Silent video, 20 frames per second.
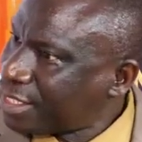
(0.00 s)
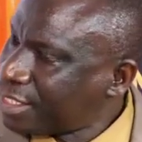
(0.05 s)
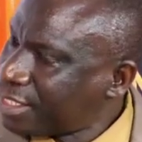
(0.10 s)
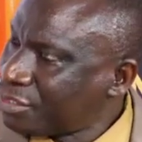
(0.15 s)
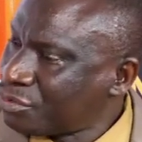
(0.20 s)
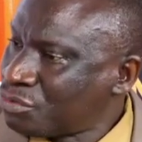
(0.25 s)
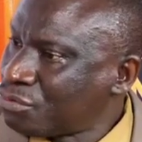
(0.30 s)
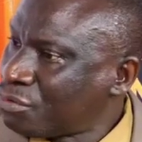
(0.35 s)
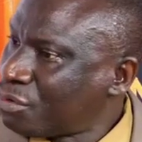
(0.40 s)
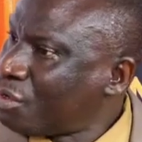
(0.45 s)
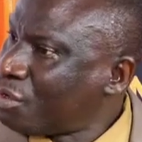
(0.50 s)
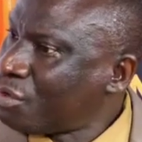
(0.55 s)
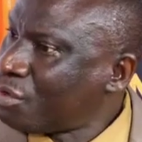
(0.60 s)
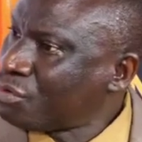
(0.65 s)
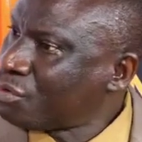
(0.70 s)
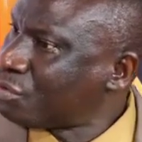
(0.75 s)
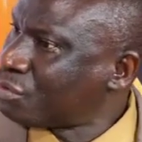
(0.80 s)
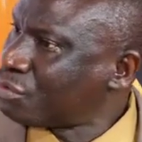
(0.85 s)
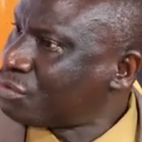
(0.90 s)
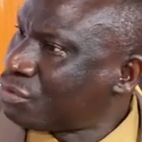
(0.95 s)
is all
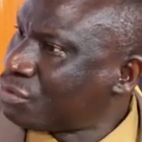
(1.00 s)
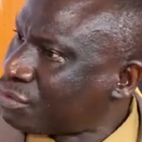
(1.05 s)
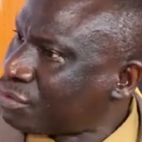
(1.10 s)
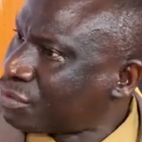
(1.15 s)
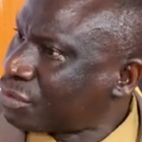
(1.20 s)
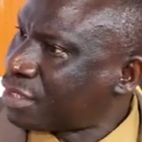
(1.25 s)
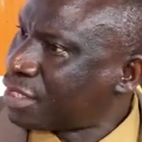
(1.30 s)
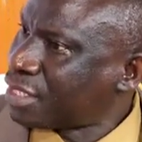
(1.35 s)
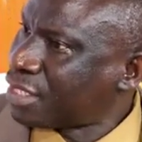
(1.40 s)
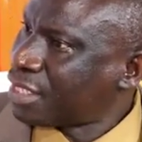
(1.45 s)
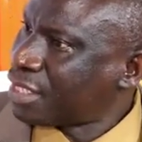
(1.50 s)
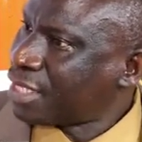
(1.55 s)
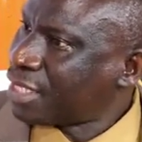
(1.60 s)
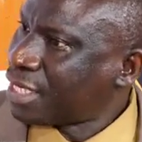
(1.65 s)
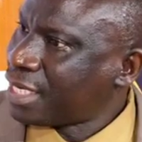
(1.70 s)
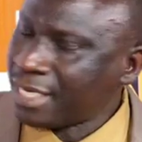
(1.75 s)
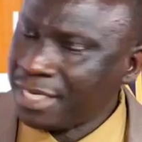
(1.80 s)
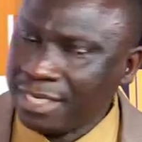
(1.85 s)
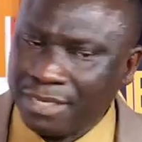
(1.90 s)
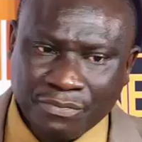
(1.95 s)
not known.
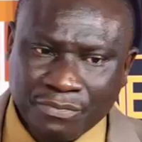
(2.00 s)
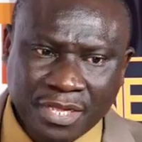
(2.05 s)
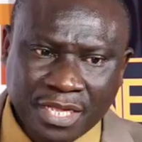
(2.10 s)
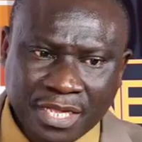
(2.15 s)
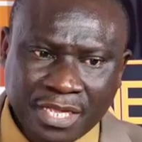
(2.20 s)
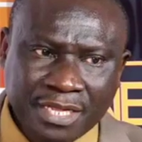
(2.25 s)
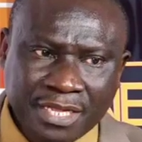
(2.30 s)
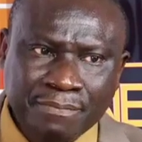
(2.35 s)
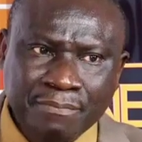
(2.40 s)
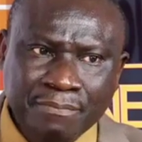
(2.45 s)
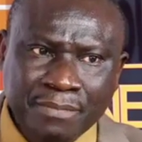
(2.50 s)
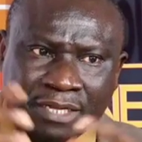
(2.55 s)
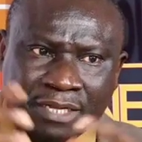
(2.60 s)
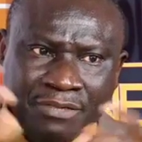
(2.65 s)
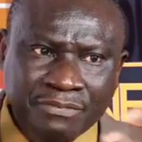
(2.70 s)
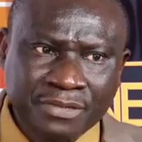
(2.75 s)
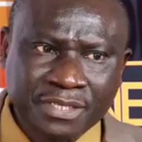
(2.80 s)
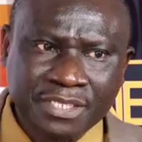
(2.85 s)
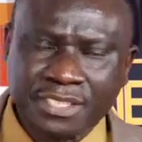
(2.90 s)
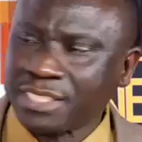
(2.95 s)
And the way it
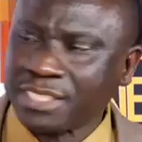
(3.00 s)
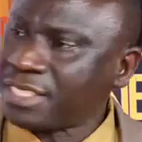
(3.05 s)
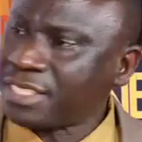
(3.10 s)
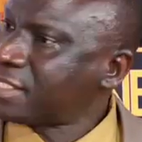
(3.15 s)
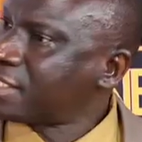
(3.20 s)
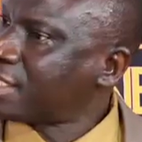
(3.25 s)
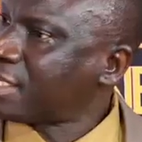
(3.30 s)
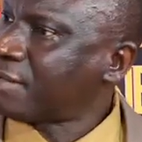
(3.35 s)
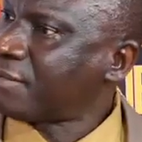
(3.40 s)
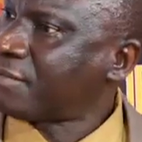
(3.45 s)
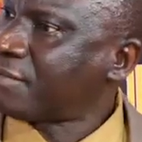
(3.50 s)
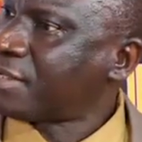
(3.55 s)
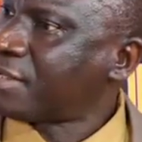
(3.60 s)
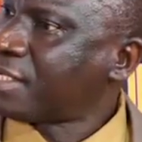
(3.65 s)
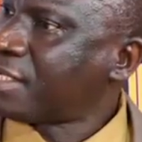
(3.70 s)
manifests itself,